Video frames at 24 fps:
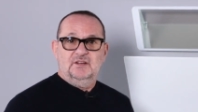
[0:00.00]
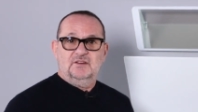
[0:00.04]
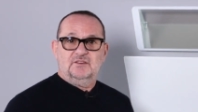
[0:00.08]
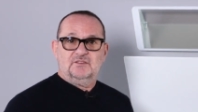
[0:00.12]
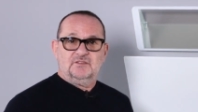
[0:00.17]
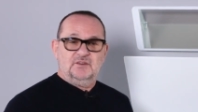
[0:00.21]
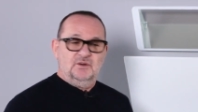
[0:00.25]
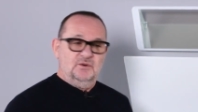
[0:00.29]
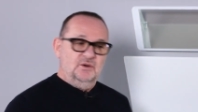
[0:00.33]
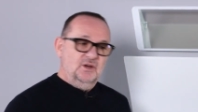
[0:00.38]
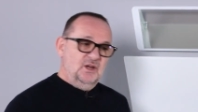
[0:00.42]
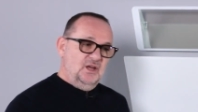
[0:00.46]

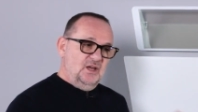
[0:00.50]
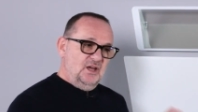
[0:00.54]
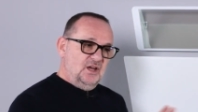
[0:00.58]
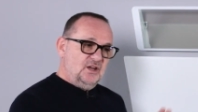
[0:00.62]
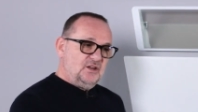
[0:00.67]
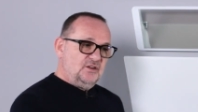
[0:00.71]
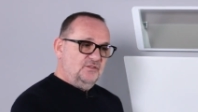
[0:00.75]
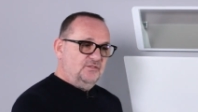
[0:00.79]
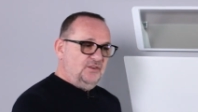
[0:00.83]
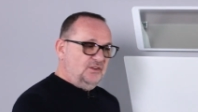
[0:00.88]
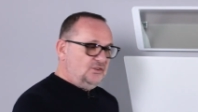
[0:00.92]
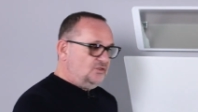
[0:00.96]
So a
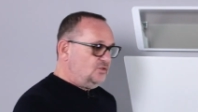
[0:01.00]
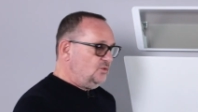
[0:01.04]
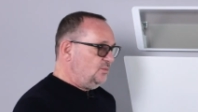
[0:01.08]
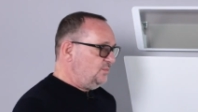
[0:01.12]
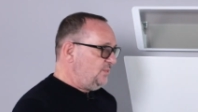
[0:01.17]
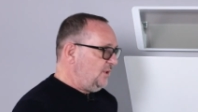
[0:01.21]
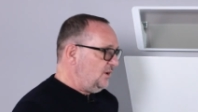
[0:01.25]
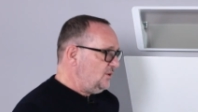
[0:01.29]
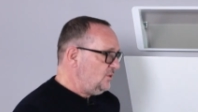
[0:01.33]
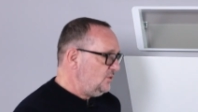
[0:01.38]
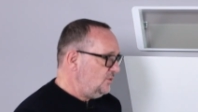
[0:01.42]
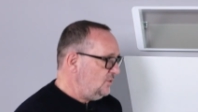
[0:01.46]
conventional
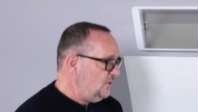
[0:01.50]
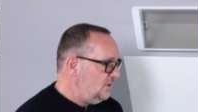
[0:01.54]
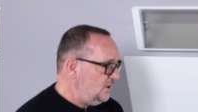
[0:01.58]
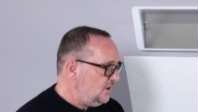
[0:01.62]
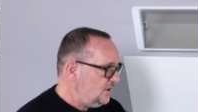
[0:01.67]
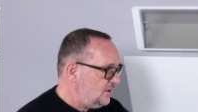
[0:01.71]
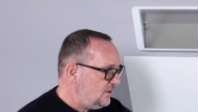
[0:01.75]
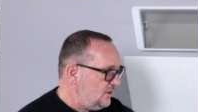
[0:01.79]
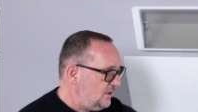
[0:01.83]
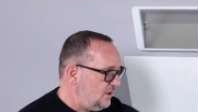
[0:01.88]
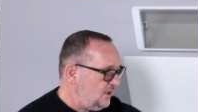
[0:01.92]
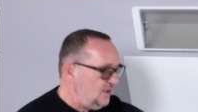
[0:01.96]
panel
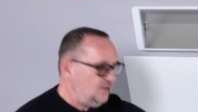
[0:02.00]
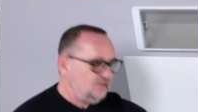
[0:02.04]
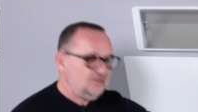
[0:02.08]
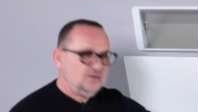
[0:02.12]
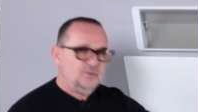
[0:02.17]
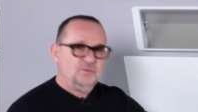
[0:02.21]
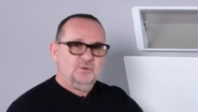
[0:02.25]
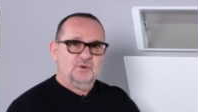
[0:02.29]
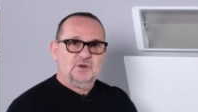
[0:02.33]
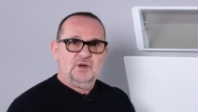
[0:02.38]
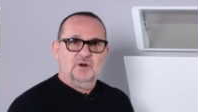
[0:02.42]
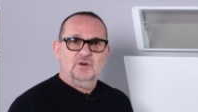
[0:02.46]

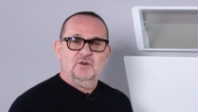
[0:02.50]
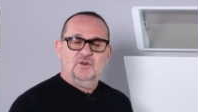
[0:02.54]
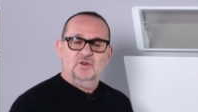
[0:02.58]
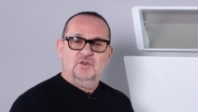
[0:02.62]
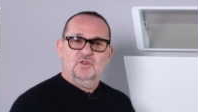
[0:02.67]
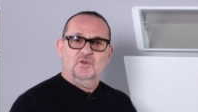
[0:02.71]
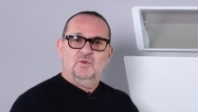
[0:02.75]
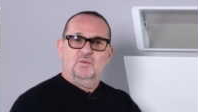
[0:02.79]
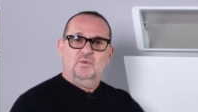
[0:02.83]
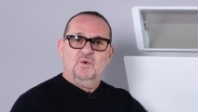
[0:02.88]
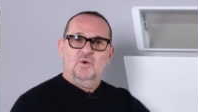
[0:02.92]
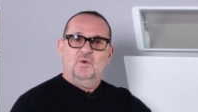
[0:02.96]
heater will go
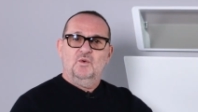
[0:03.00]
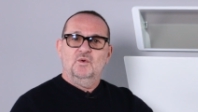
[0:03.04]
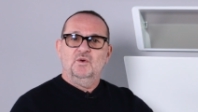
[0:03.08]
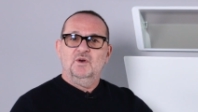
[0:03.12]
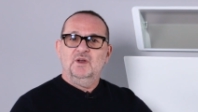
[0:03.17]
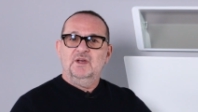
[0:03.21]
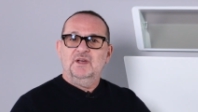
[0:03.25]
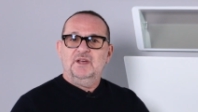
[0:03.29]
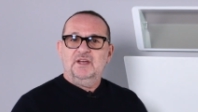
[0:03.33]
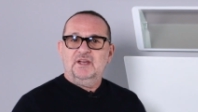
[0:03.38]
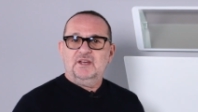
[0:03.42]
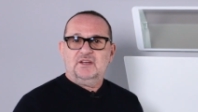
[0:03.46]
along the wall.
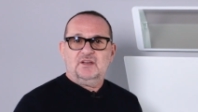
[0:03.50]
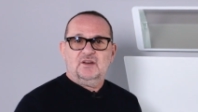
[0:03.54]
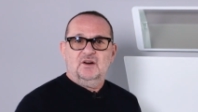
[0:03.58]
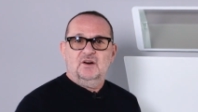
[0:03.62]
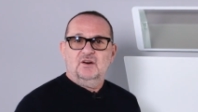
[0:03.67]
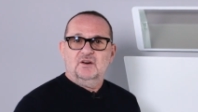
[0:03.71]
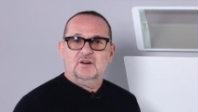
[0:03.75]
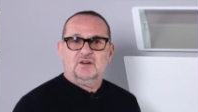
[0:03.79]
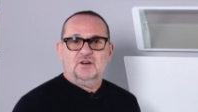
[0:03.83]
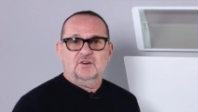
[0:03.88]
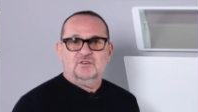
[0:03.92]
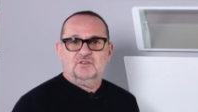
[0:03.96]
It
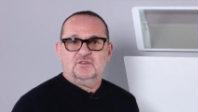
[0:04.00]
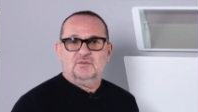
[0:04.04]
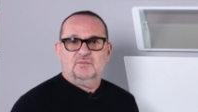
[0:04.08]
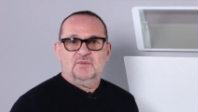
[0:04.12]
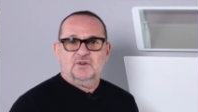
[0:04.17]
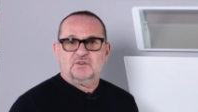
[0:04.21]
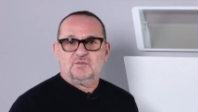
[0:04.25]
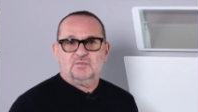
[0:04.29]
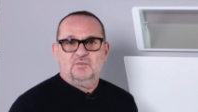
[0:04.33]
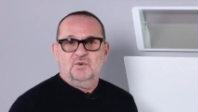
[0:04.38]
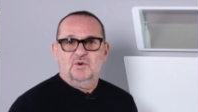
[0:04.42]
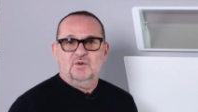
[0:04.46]
can't go to
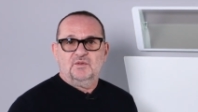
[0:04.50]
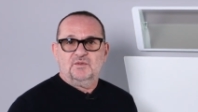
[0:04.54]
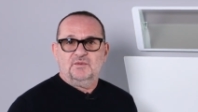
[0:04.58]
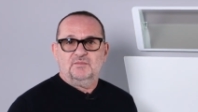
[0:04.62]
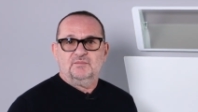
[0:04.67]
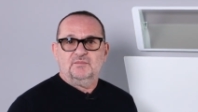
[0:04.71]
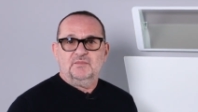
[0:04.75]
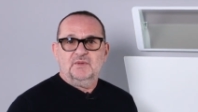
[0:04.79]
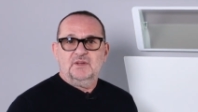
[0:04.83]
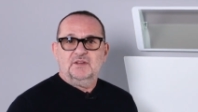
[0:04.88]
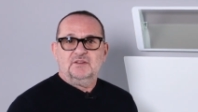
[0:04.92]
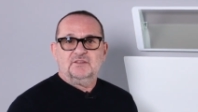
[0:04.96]
much more
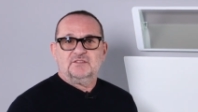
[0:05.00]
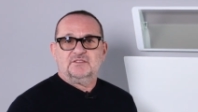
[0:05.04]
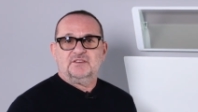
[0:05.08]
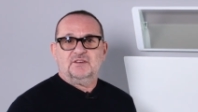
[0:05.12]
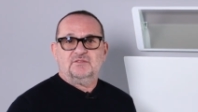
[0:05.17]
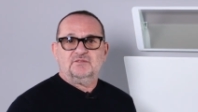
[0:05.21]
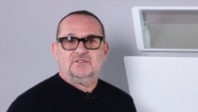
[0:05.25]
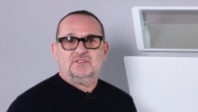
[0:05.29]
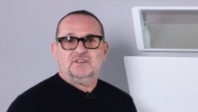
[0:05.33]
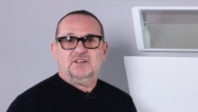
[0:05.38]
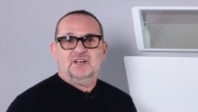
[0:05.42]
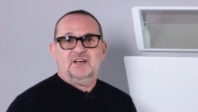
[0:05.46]
than
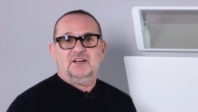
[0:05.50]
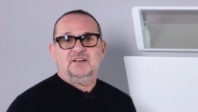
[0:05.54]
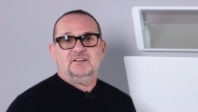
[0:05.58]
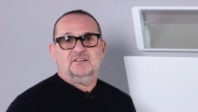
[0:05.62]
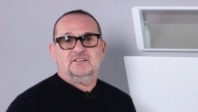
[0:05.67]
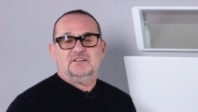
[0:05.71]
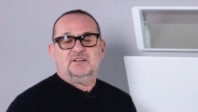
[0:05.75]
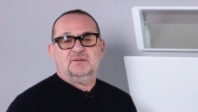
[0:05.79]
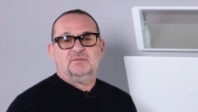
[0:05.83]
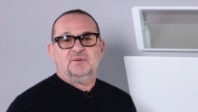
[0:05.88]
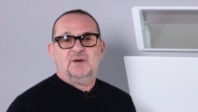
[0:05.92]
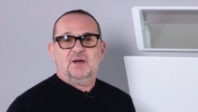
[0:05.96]
70,
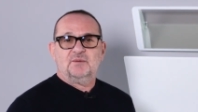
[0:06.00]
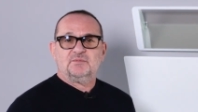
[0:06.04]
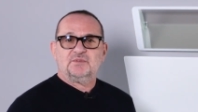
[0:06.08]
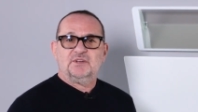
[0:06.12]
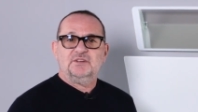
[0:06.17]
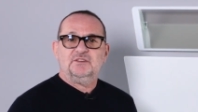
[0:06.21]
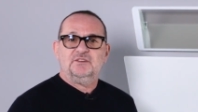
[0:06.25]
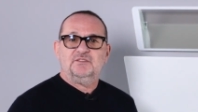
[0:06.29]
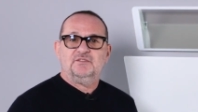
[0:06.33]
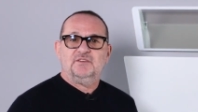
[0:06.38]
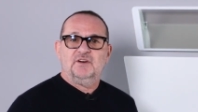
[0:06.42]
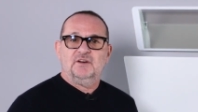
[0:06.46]
80, perhaps
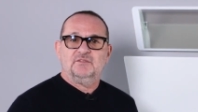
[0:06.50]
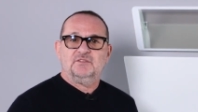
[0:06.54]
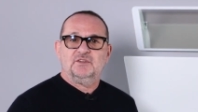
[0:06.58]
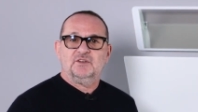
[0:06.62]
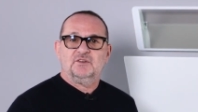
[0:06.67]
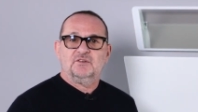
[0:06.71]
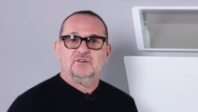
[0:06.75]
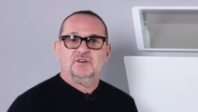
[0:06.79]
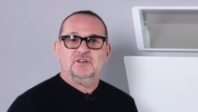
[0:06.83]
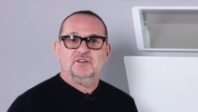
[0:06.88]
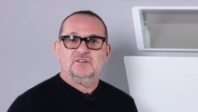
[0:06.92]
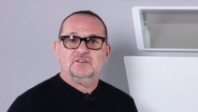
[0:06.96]
85
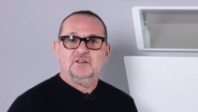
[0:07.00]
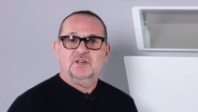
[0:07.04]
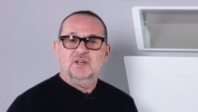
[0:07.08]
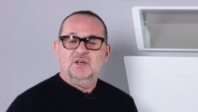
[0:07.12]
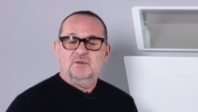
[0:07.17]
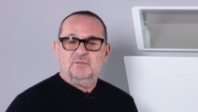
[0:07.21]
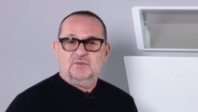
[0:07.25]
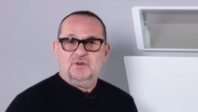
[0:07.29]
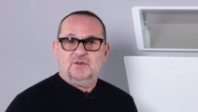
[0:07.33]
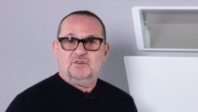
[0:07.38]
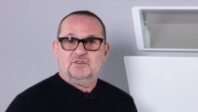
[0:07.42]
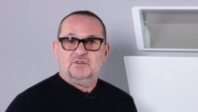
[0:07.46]
degrees
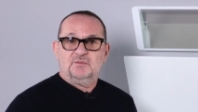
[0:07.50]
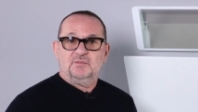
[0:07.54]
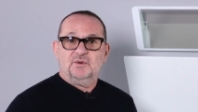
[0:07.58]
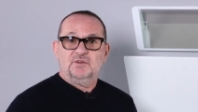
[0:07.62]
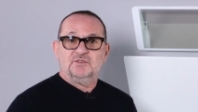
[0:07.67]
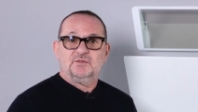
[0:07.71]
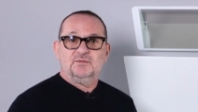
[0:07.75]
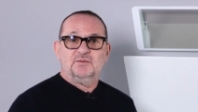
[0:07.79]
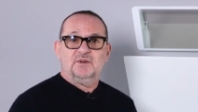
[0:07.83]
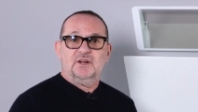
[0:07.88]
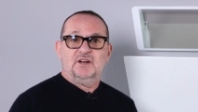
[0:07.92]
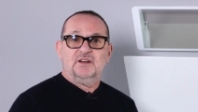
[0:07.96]
because the
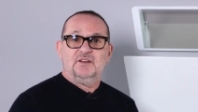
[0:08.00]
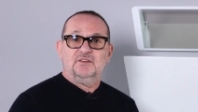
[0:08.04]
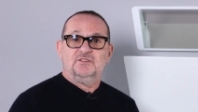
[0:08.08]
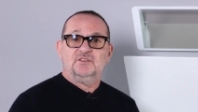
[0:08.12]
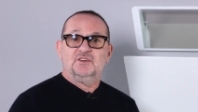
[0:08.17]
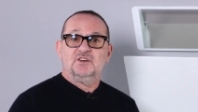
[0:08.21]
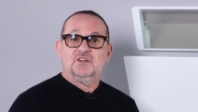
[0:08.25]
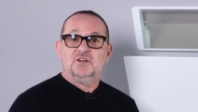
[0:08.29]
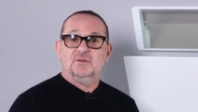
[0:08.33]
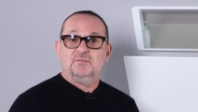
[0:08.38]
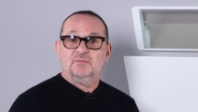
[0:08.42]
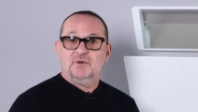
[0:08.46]
bottom line is
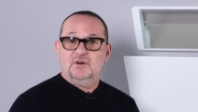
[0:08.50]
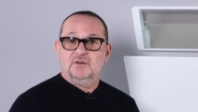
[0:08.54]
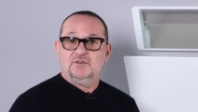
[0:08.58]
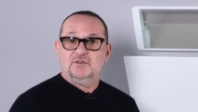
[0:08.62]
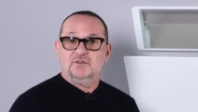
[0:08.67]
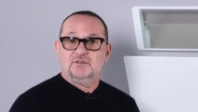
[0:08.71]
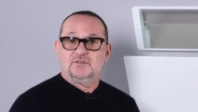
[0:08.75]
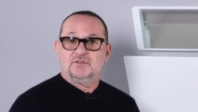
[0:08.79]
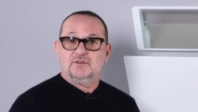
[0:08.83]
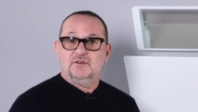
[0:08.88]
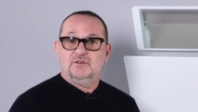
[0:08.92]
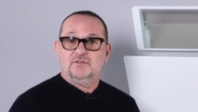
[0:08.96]
you're going to burn
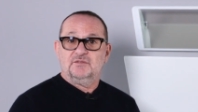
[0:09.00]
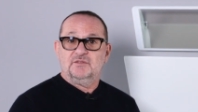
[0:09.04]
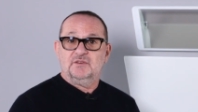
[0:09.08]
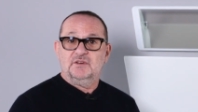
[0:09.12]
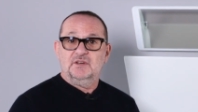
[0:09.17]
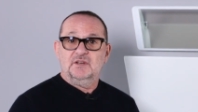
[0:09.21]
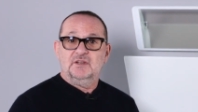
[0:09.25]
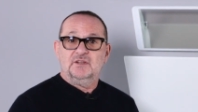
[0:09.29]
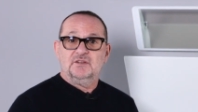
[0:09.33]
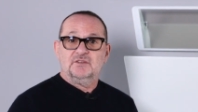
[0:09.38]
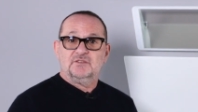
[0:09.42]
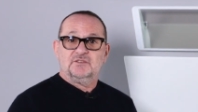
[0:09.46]
yourself.
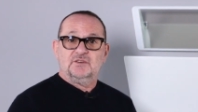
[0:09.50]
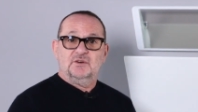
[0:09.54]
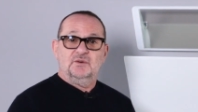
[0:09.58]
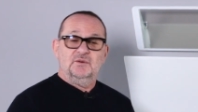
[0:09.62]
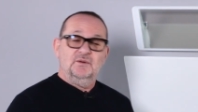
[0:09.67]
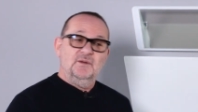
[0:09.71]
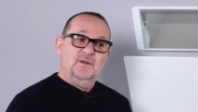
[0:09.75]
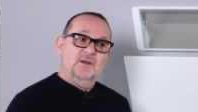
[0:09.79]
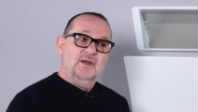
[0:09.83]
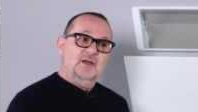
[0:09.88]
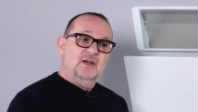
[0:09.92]
So